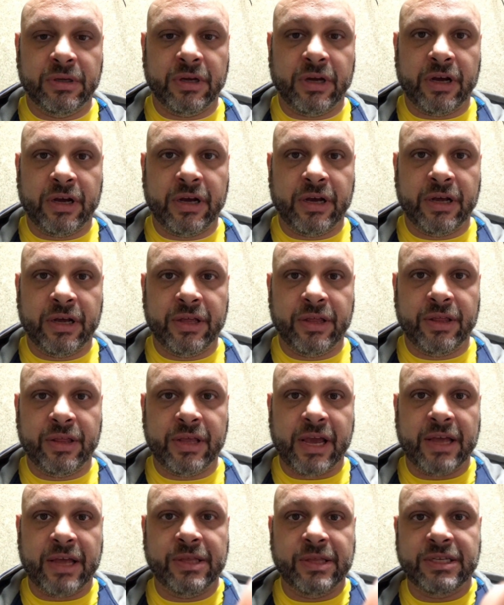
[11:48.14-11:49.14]

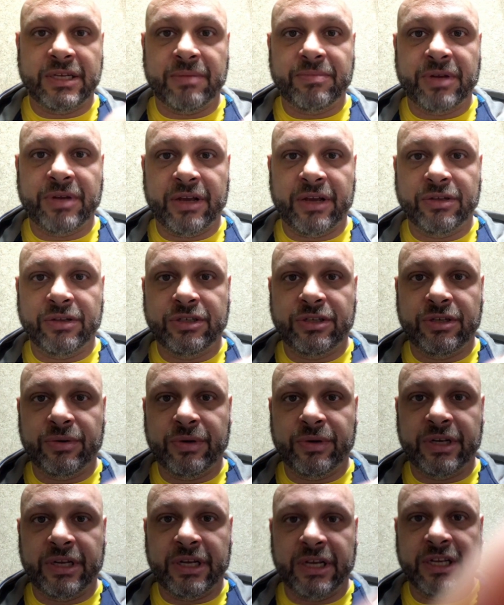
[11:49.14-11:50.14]
the subtitles to
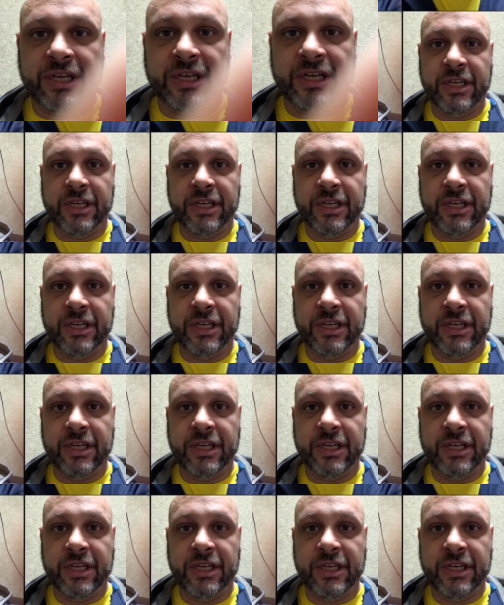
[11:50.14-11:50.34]
it in